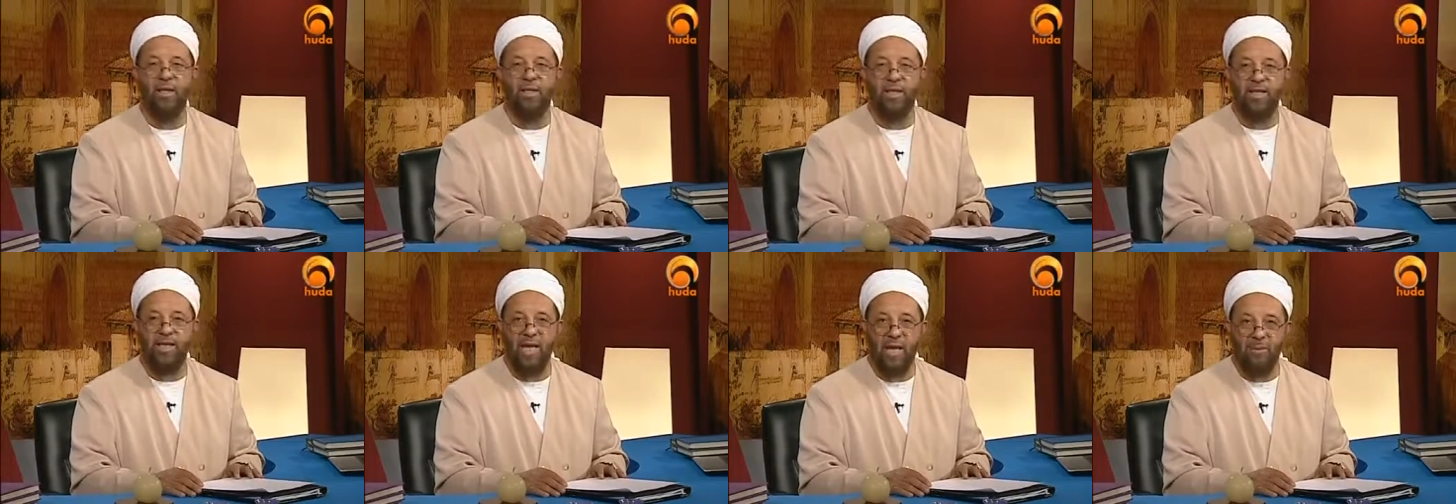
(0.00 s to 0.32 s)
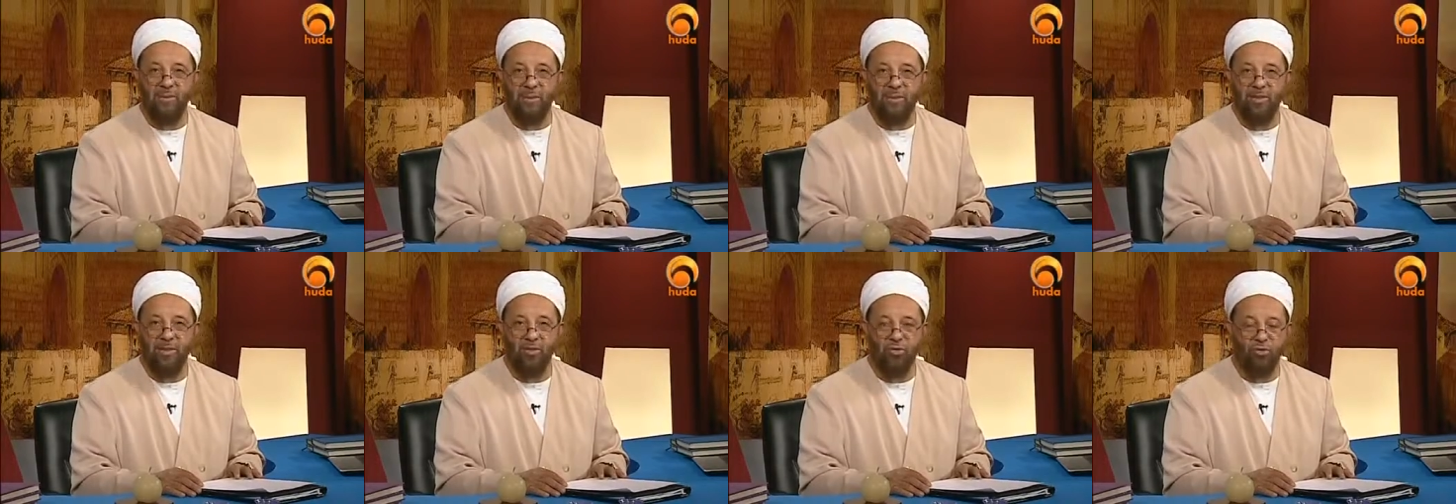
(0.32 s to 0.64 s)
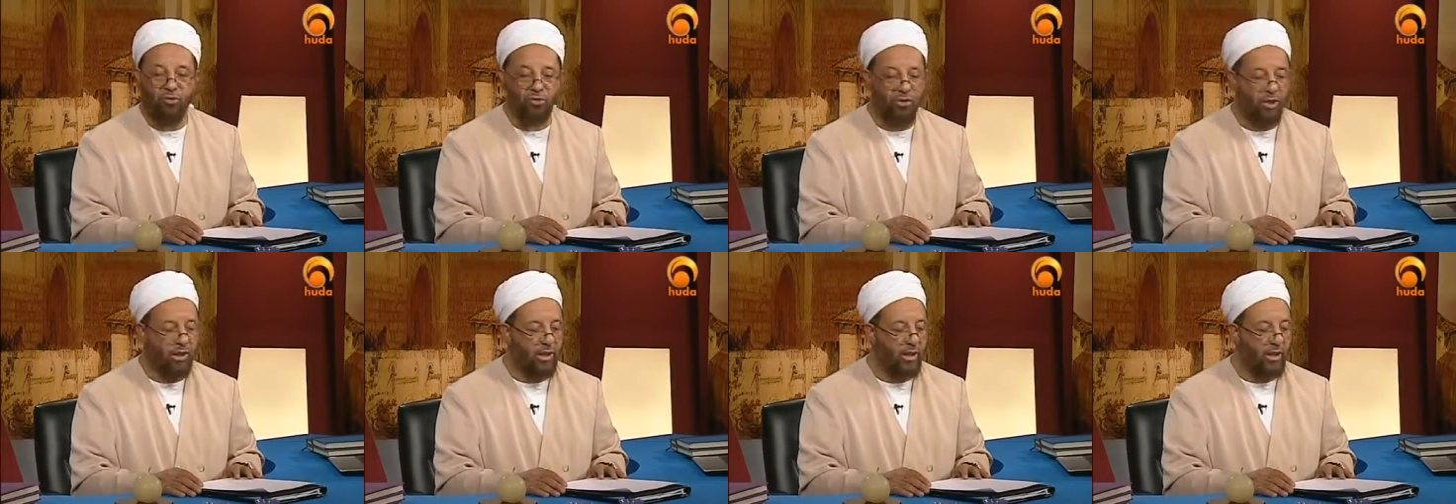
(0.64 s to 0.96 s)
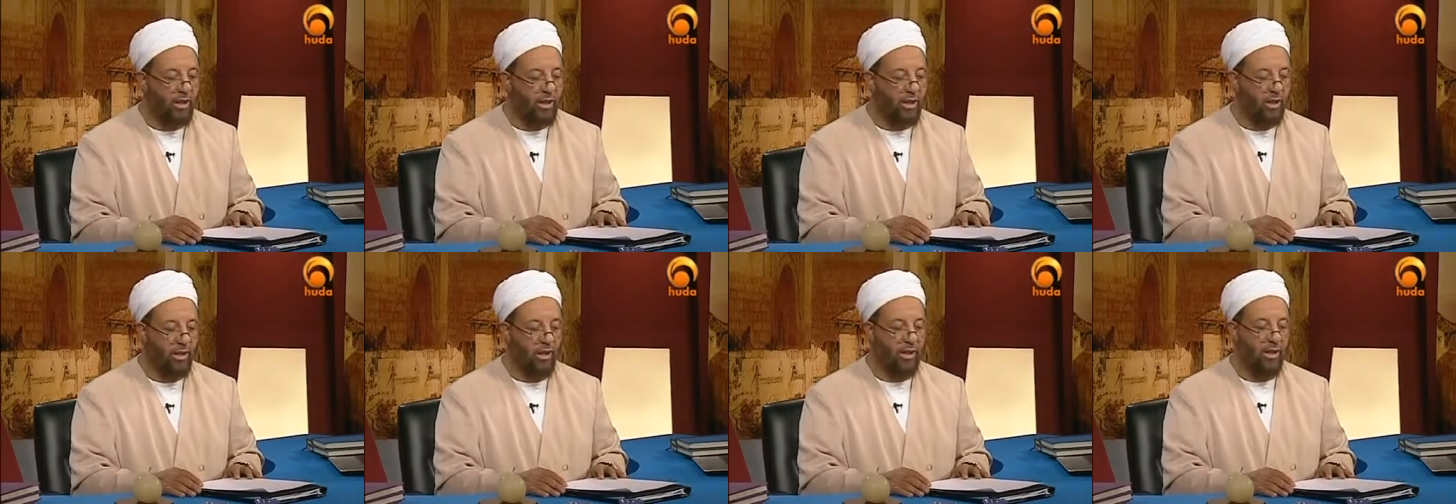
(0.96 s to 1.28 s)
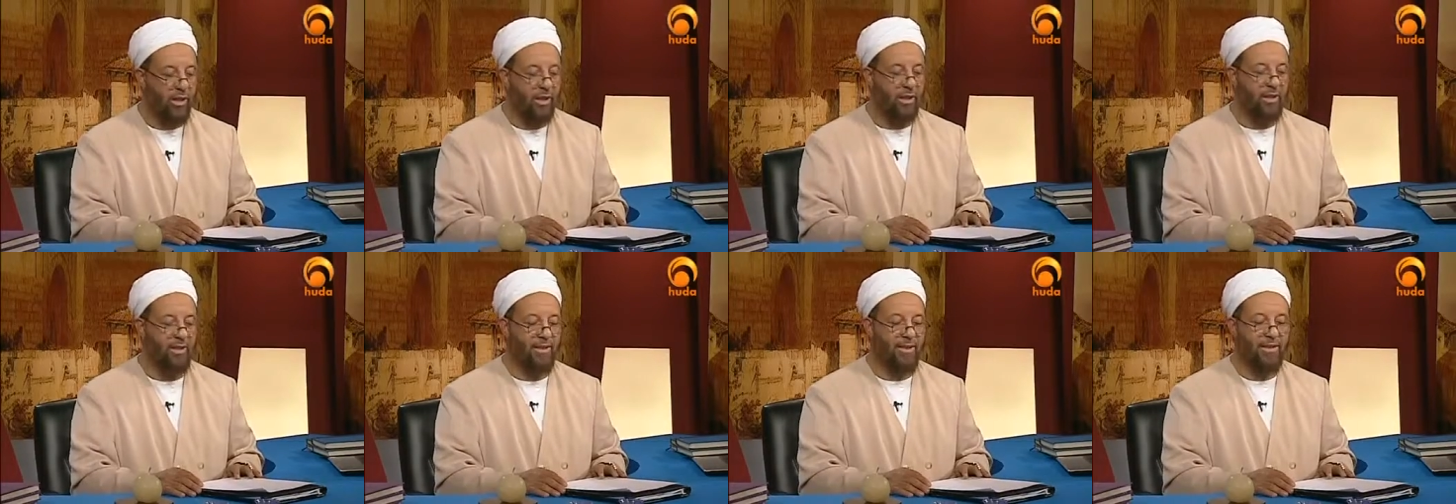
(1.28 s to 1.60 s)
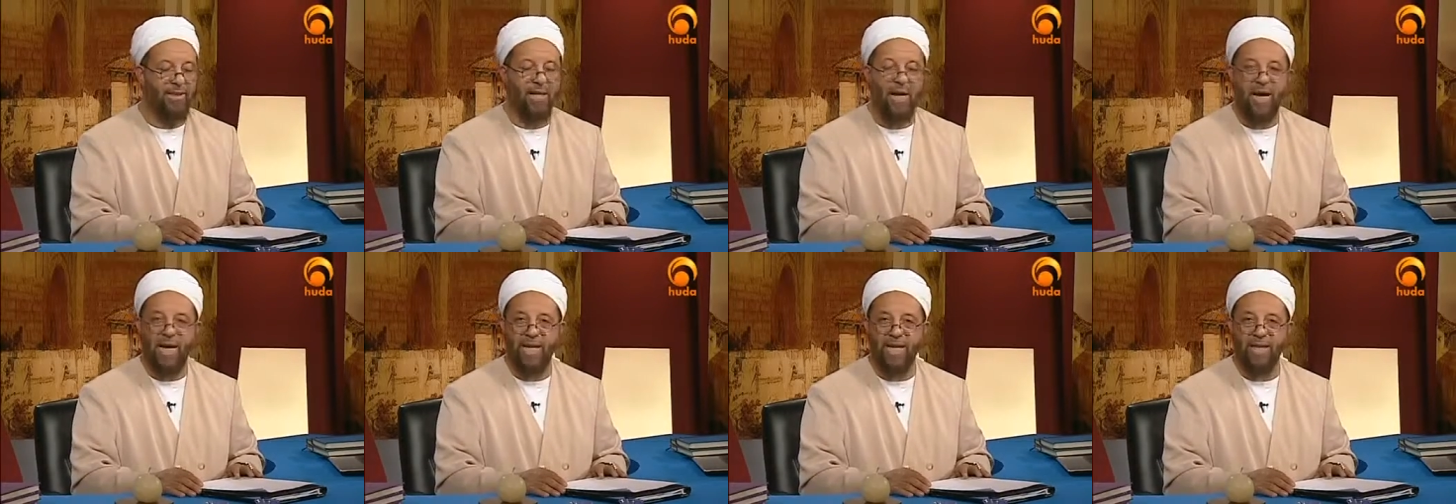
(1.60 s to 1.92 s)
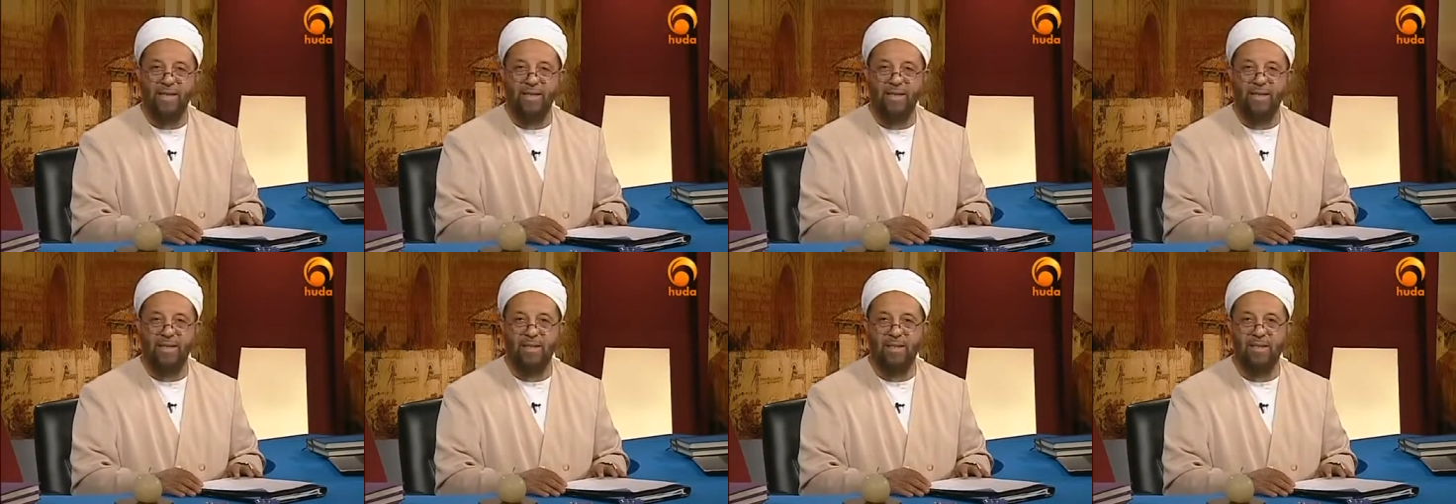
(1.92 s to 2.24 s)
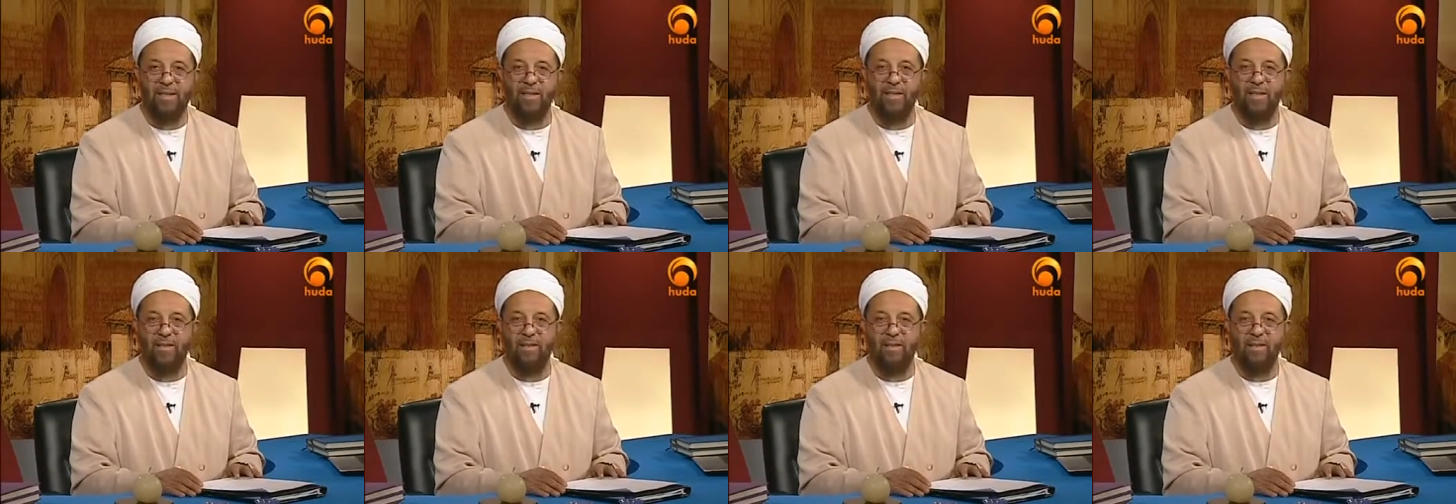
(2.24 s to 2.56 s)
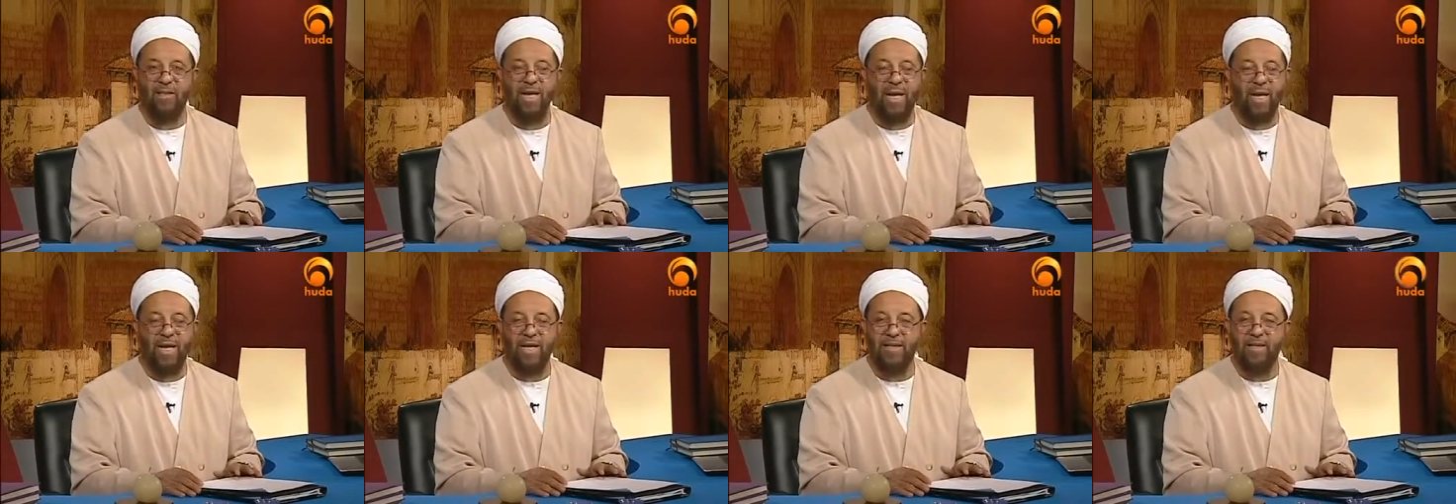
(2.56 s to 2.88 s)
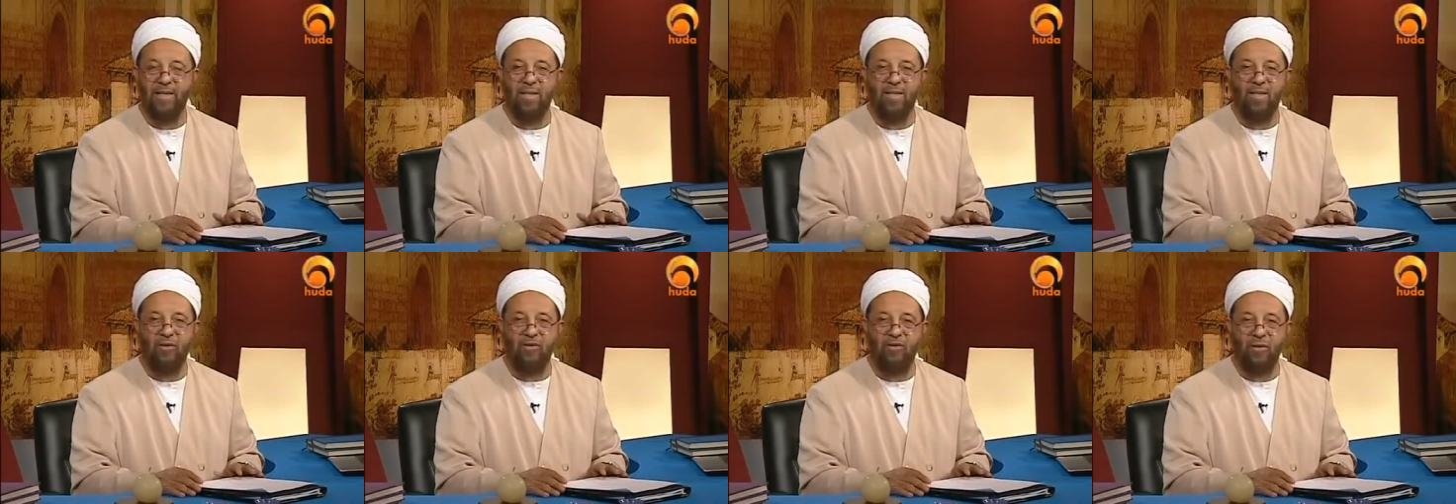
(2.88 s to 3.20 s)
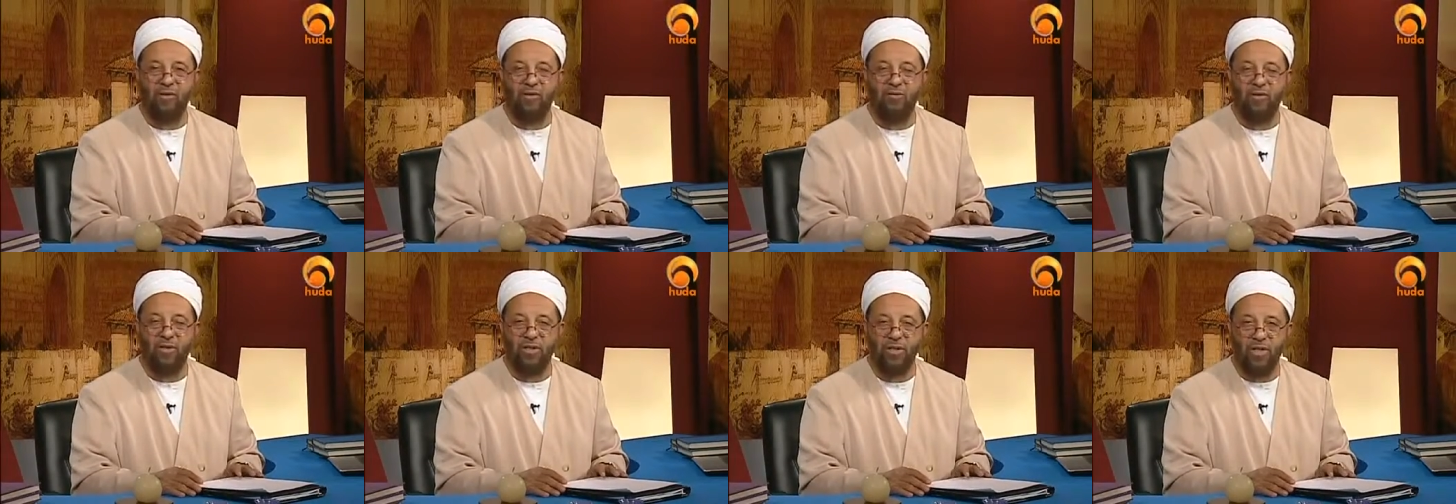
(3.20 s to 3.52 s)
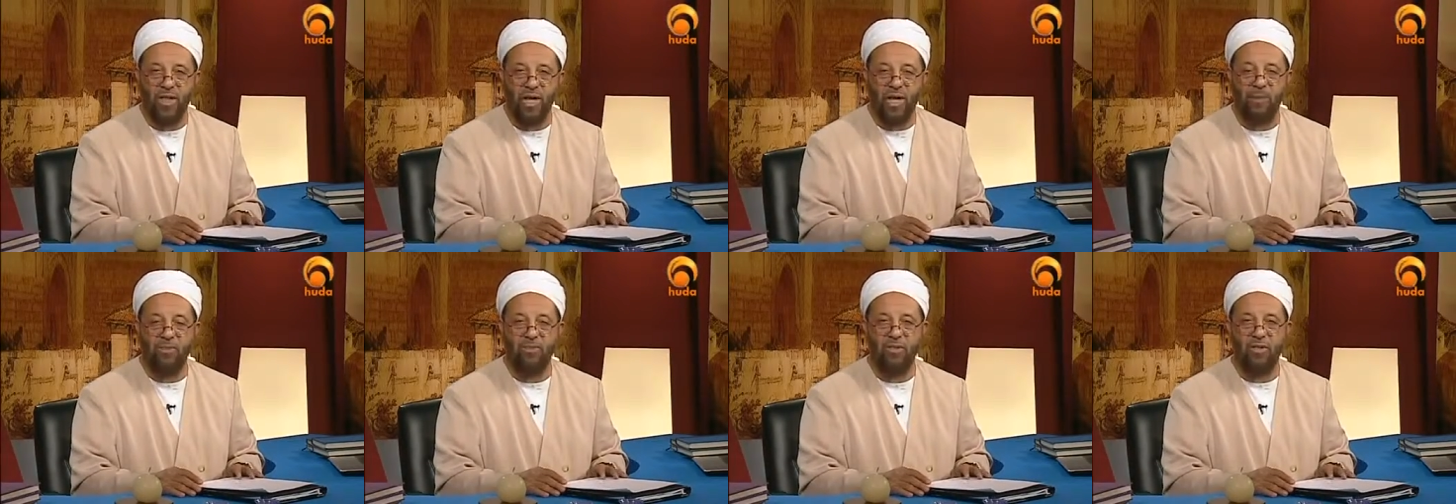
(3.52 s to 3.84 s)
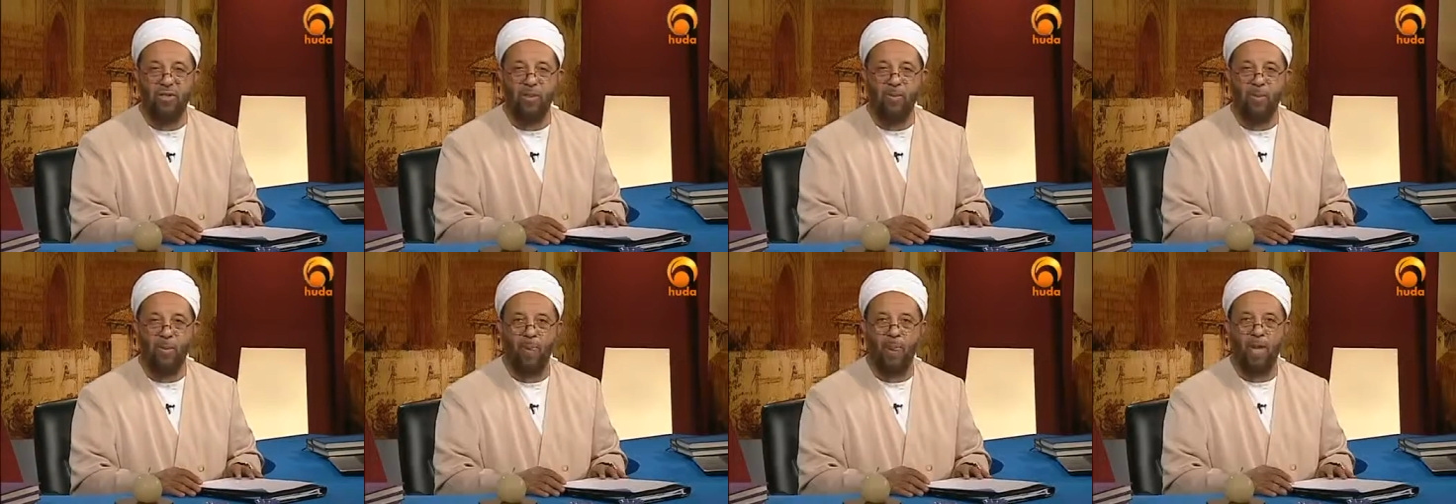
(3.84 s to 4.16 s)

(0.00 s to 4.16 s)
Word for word: chemistry, science, sciences of different types,